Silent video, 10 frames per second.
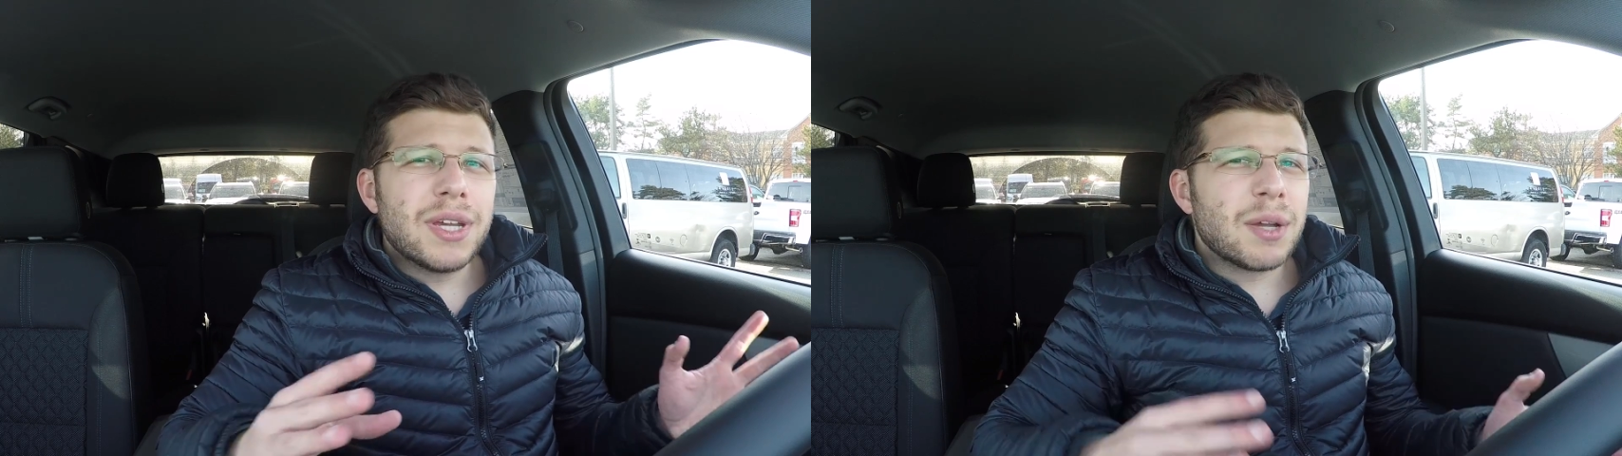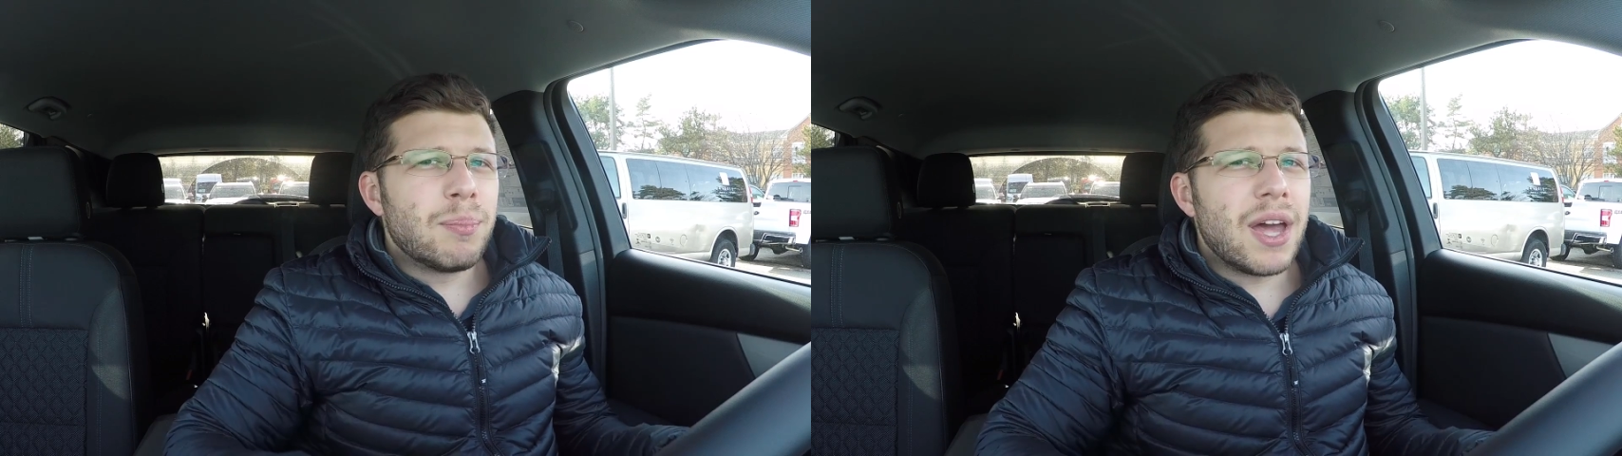a
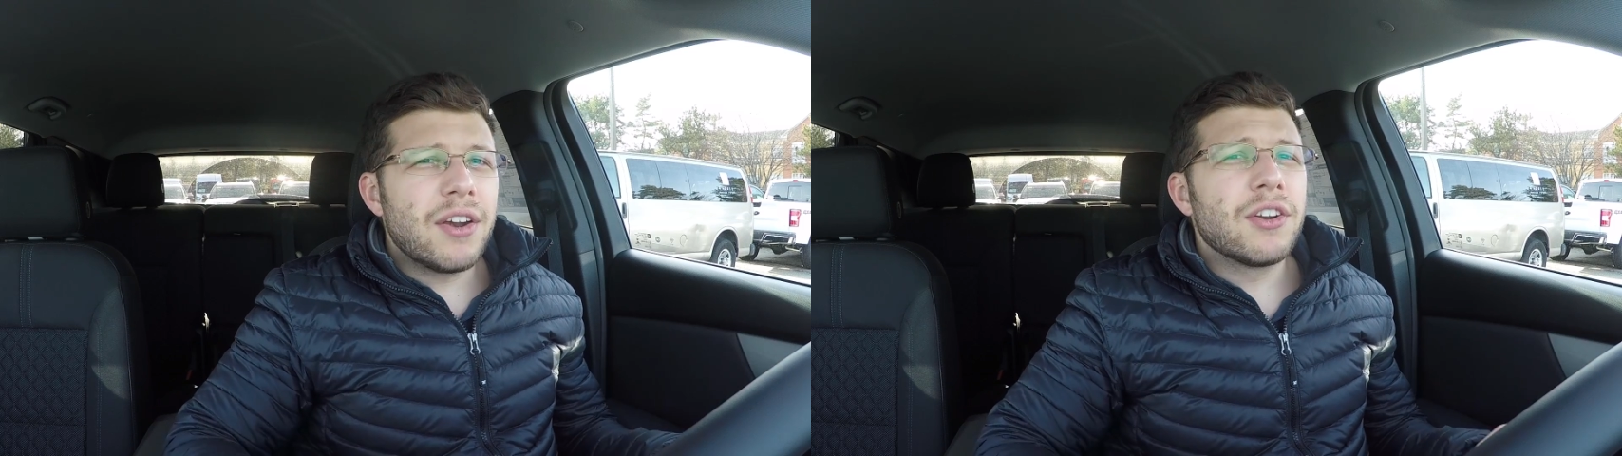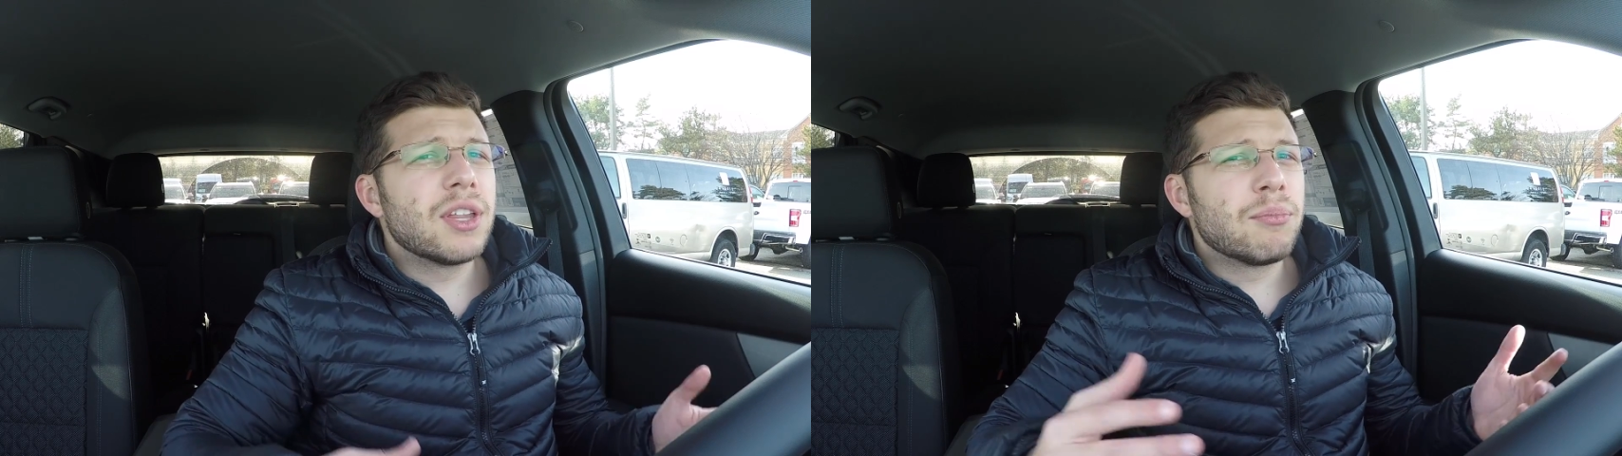
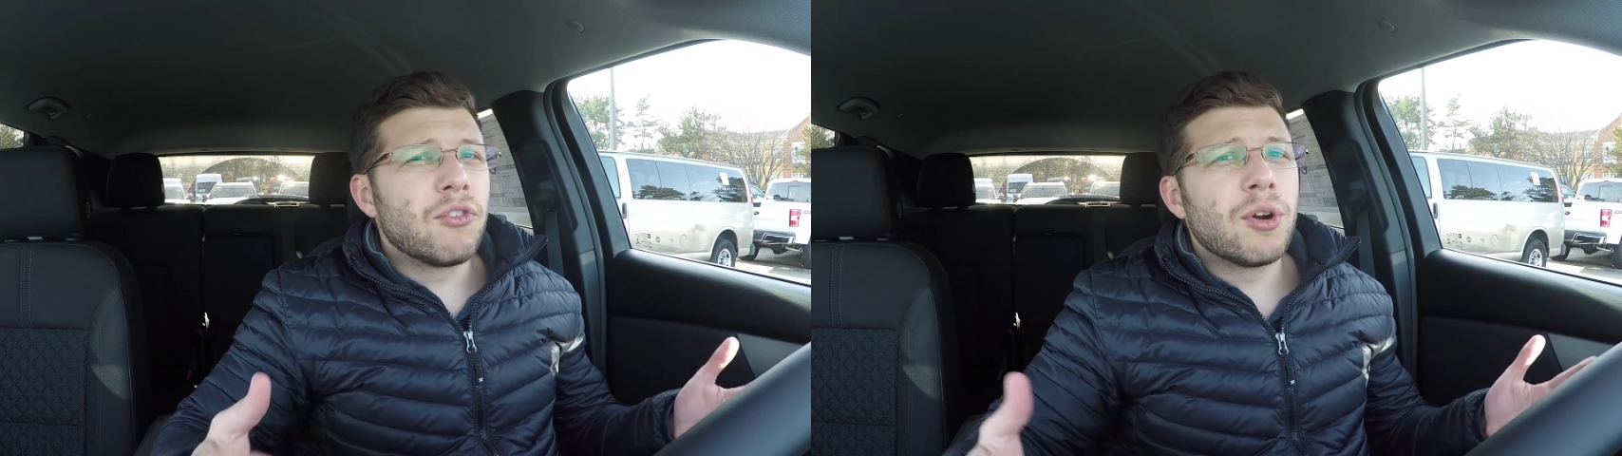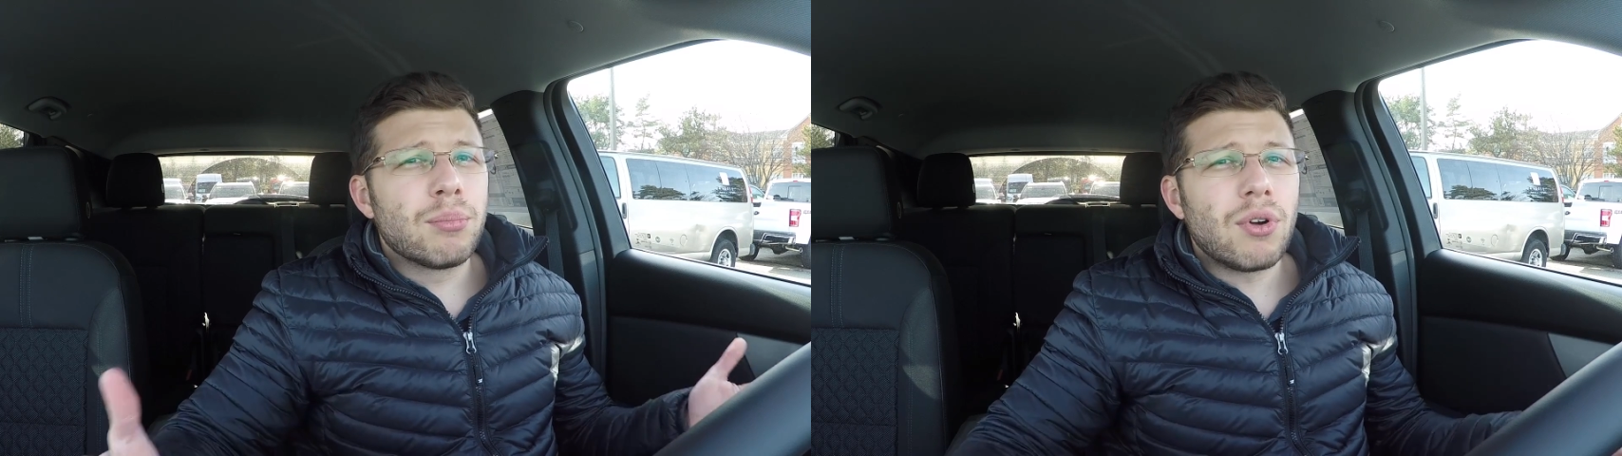competitor to the
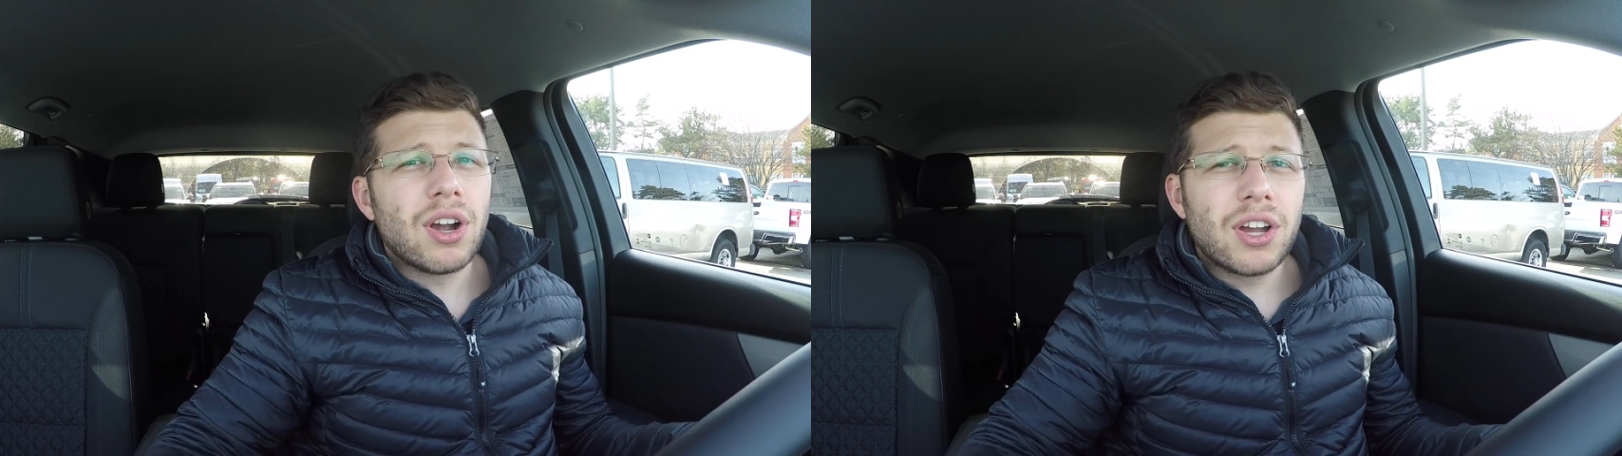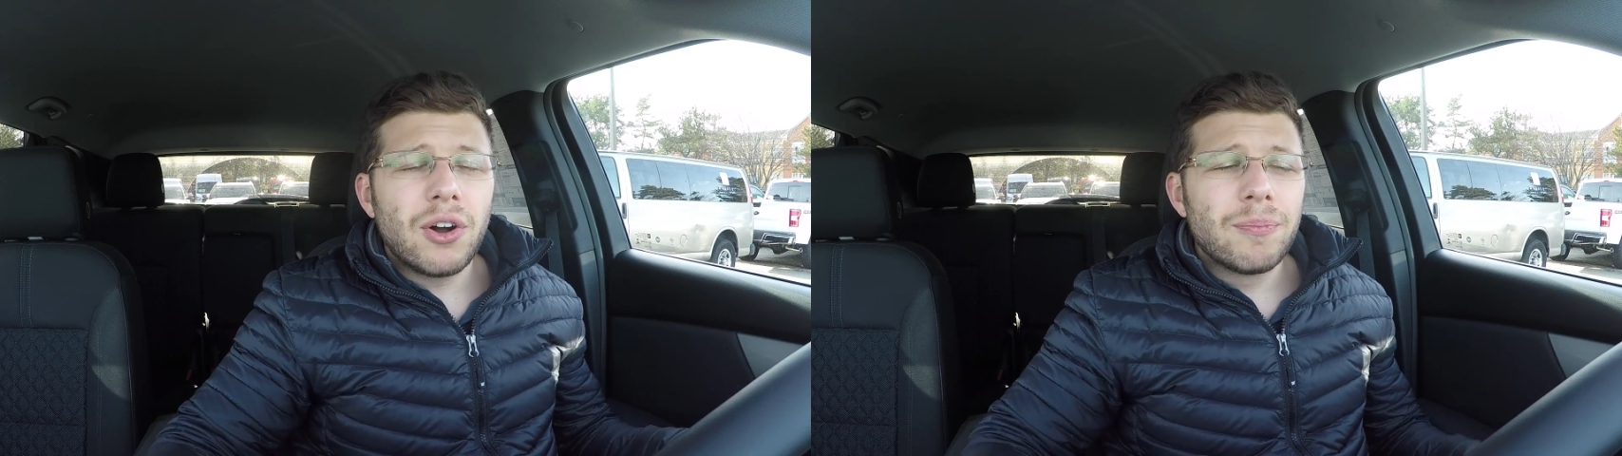Ford
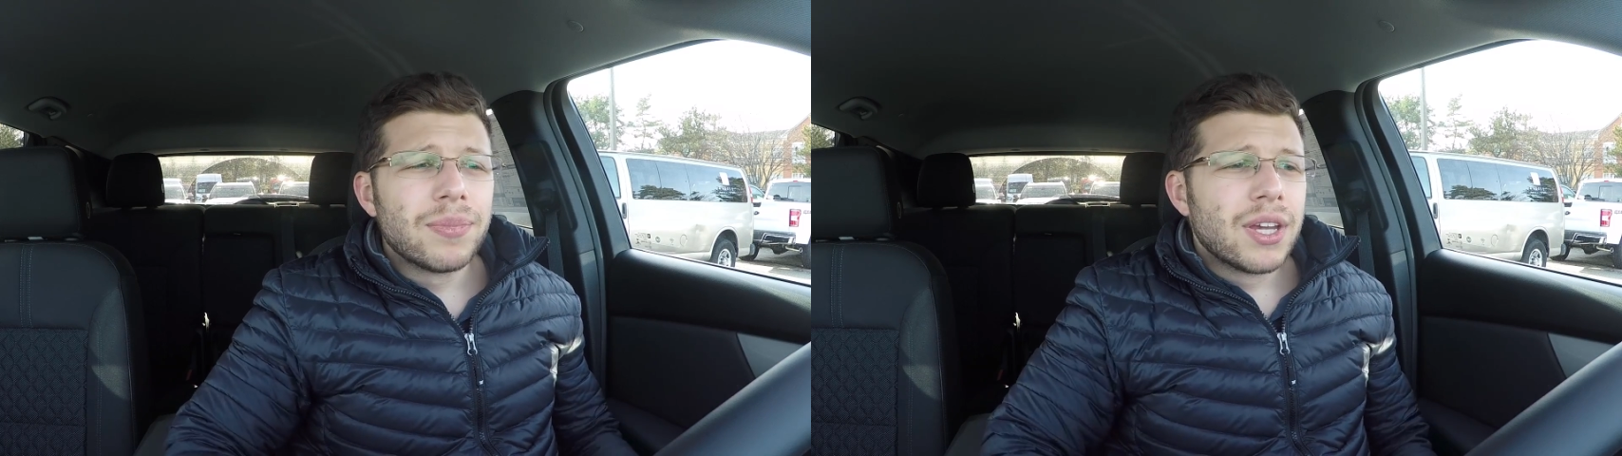Bronco